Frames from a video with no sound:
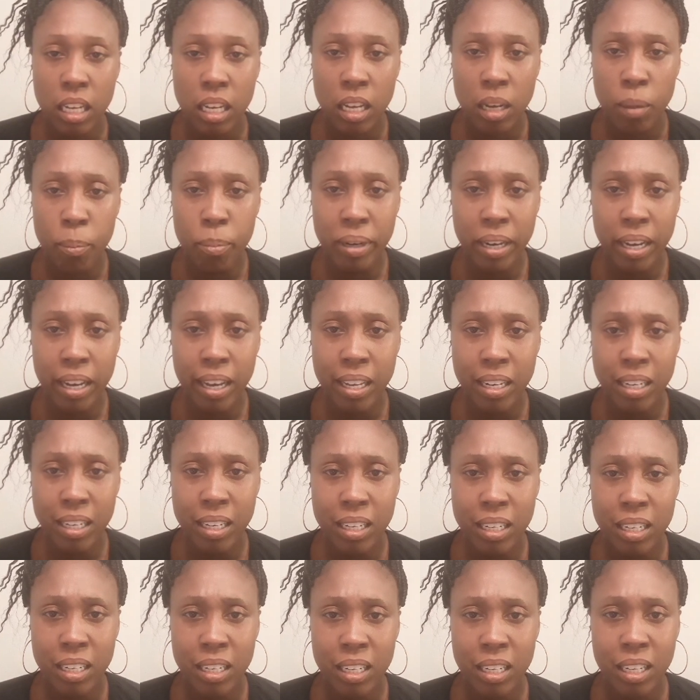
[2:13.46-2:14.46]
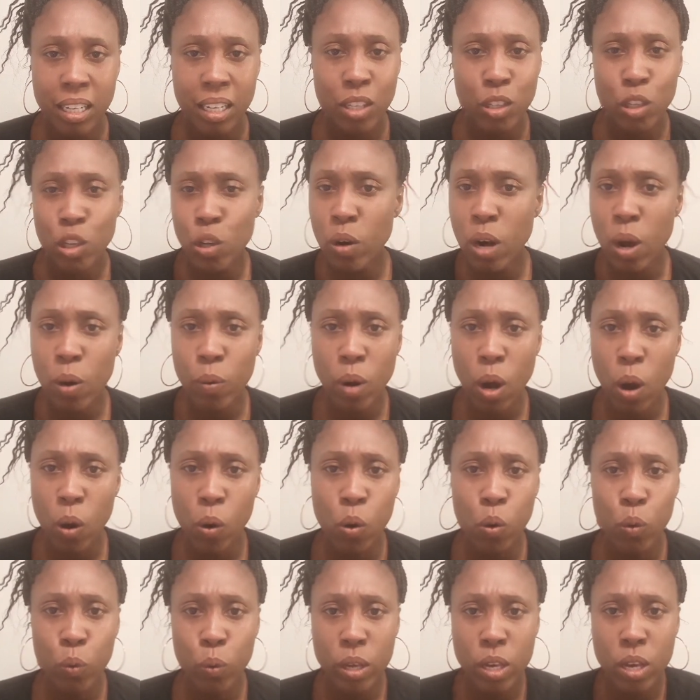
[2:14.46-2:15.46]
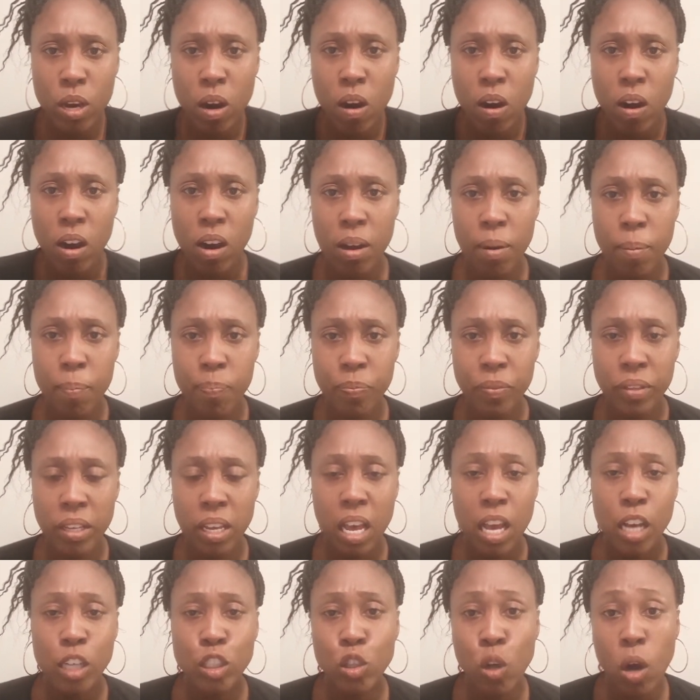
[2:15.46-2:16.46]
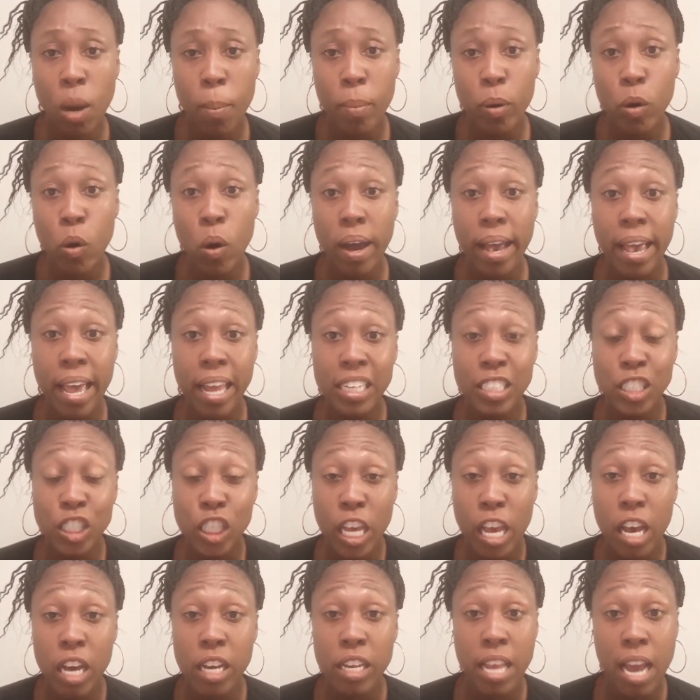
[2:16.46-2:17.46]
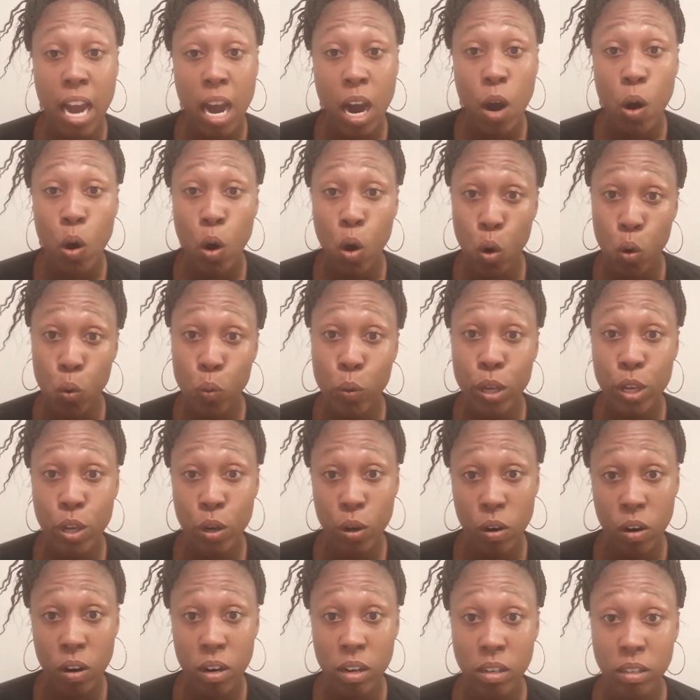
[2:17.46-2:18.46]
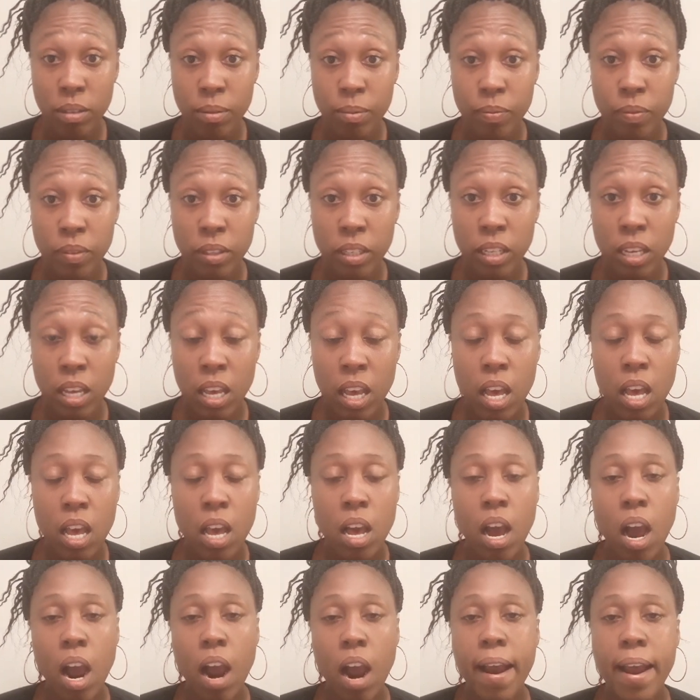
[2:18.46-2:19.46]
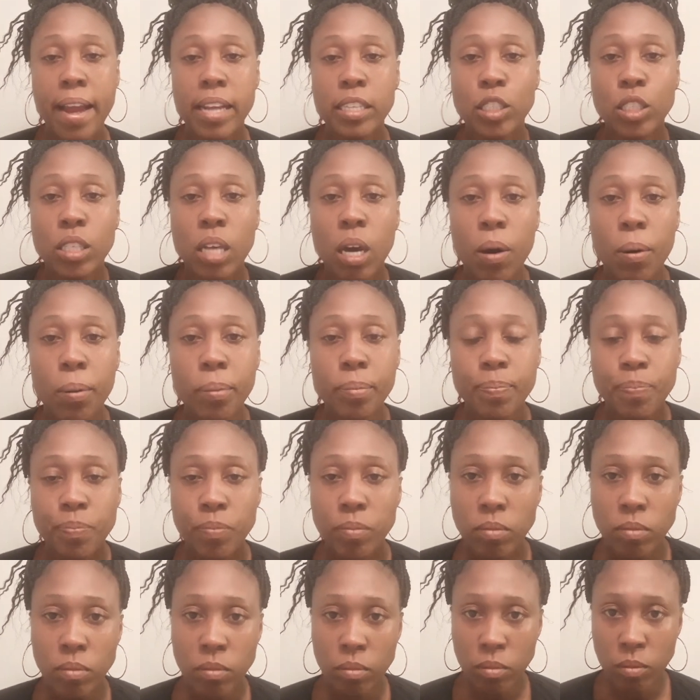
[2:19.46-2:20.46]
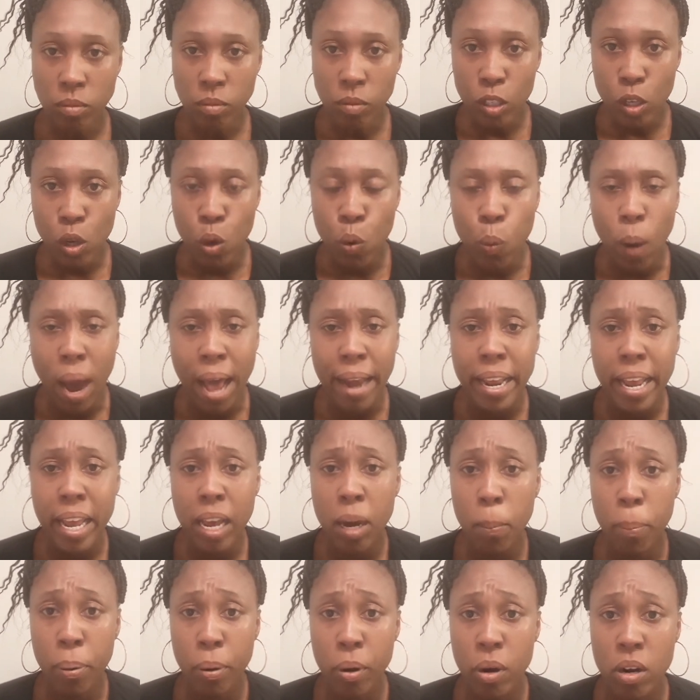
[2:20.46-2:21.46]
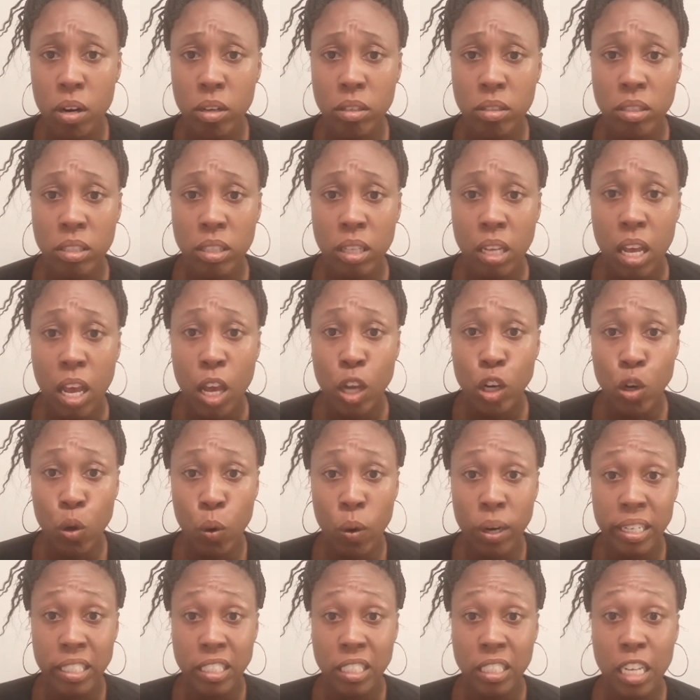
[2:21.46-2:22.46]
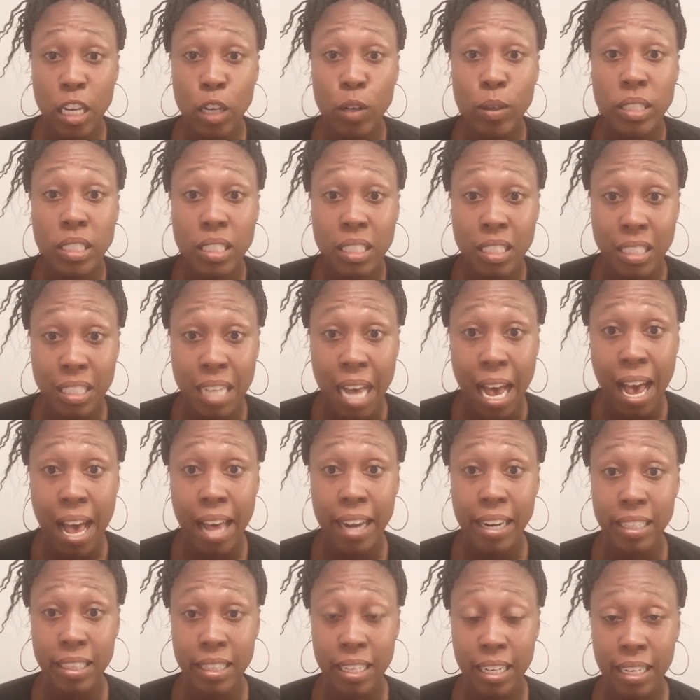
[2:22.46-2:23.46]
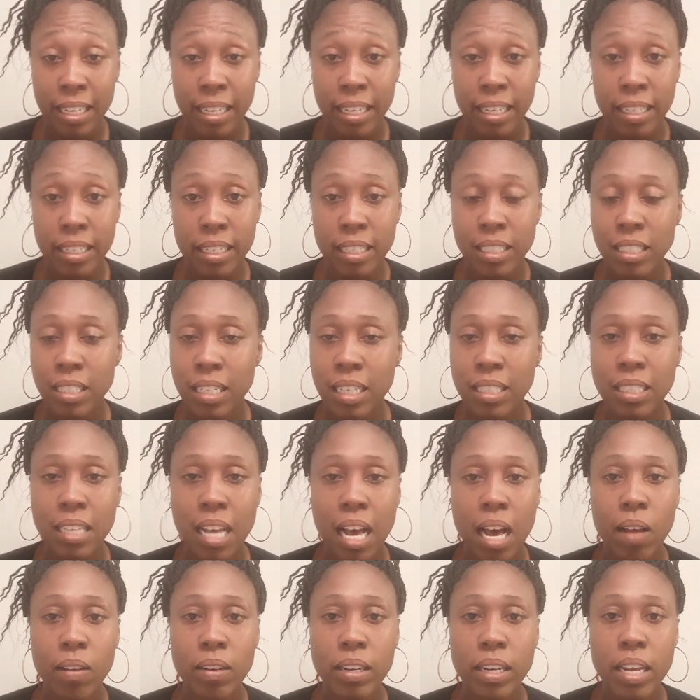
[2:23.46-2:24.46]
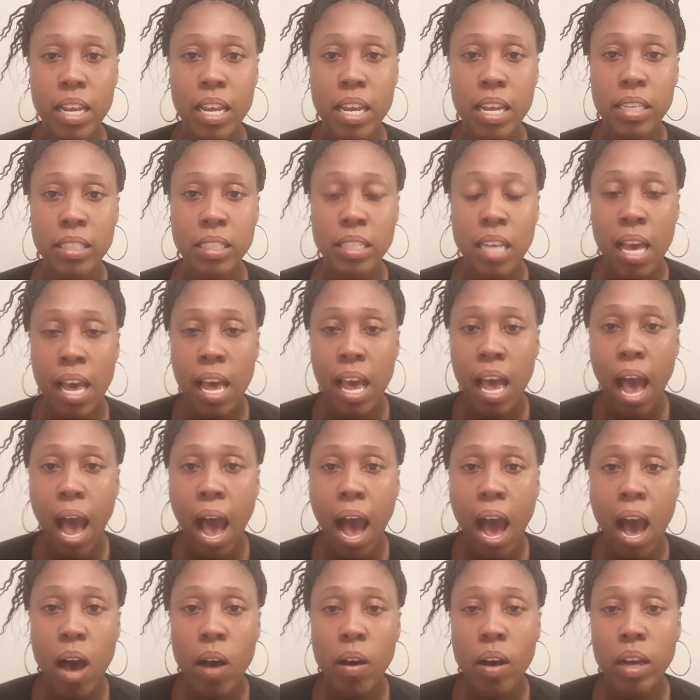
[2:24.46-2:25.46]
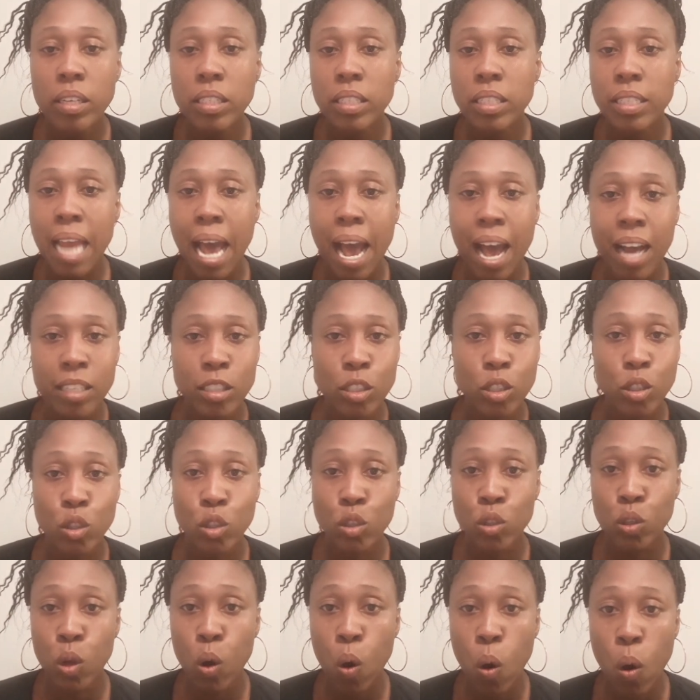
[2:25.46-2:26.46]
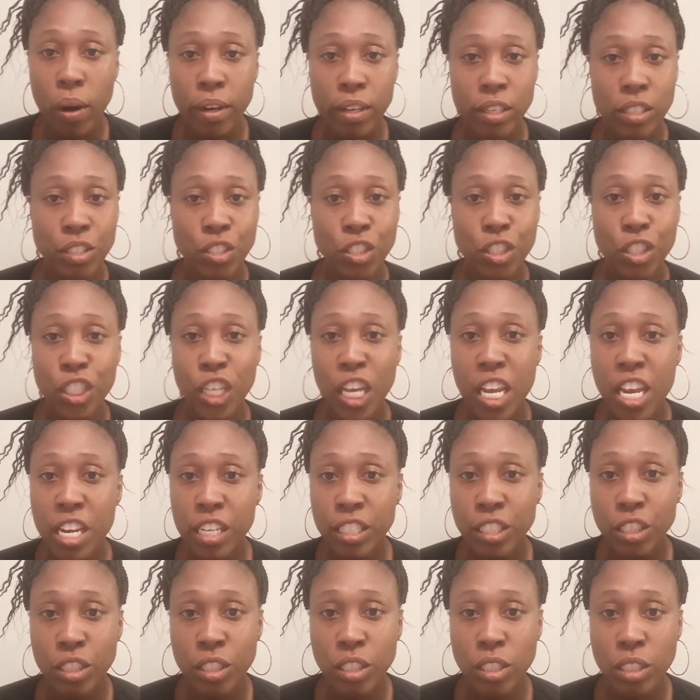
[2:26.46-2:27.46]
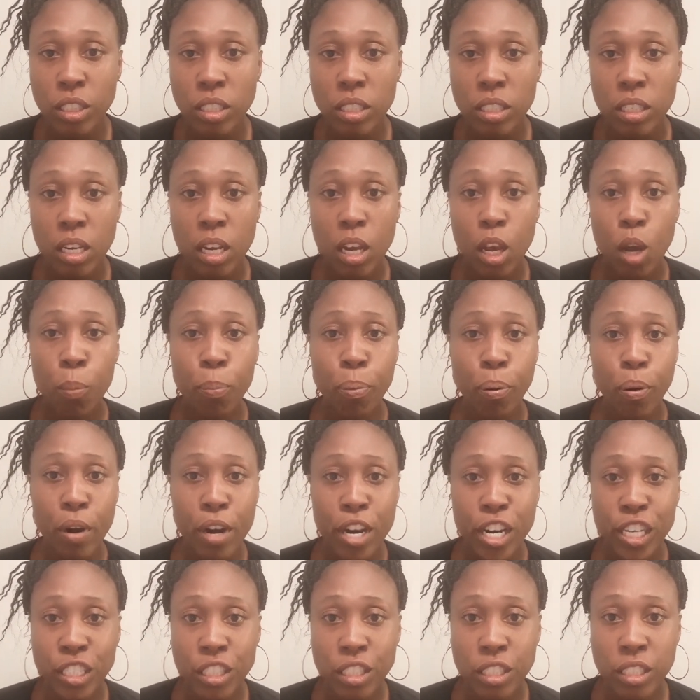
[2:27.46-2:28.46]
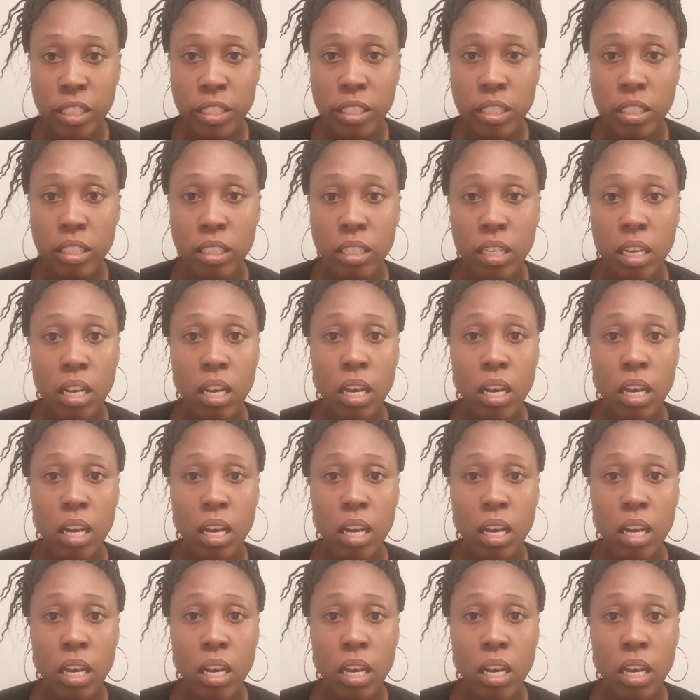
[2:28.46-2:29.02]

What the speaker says: But you don't know who we are. So I'm going to go ahead and tell y'all who we are. All right, so while they up here doing the secret society thing, because that's all it is, doctors, lawyers, teachers, preachers,